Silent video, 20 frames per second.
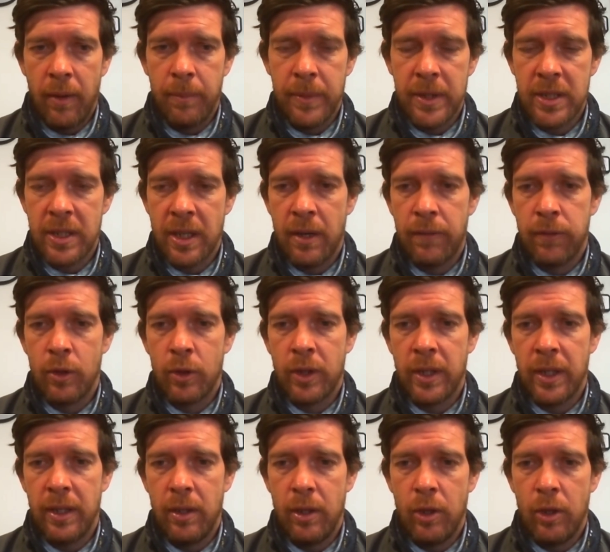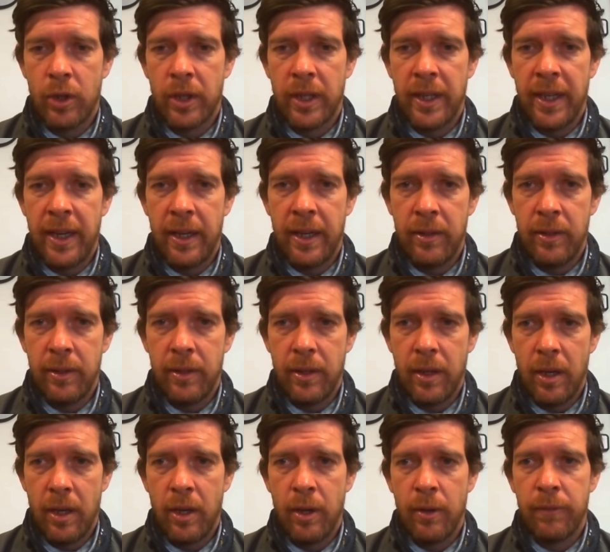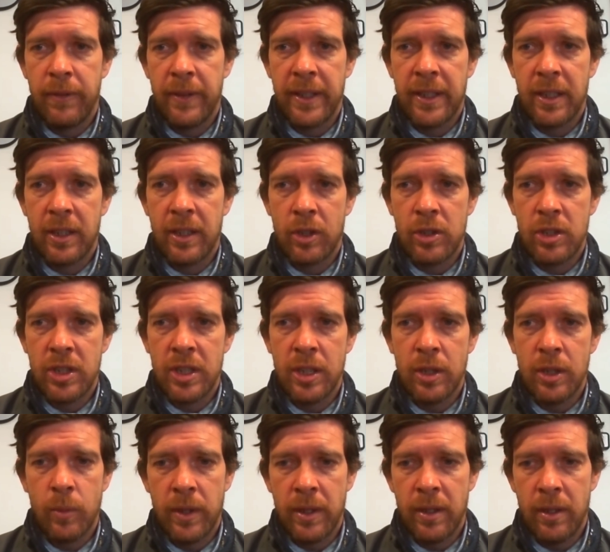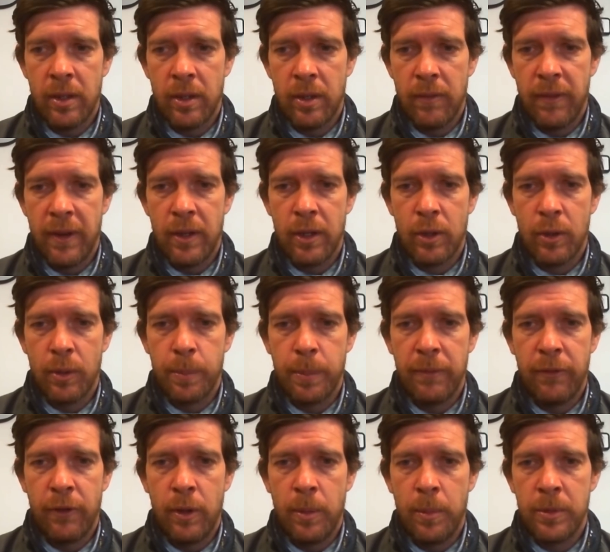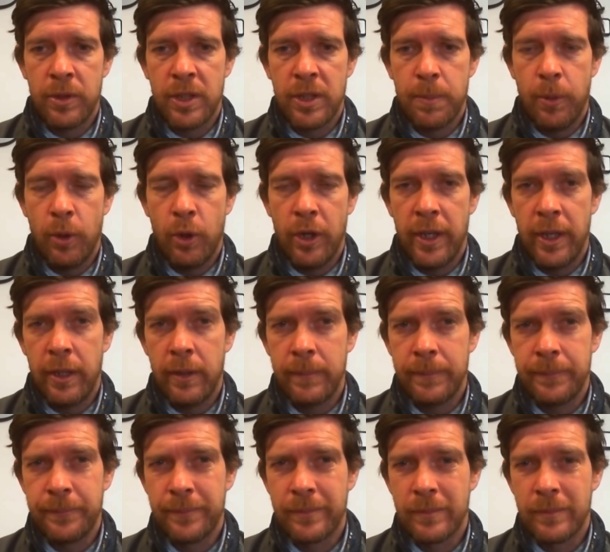and myself looking looking at, and, and hopefully he can continue with the, the very good performance he's putting in.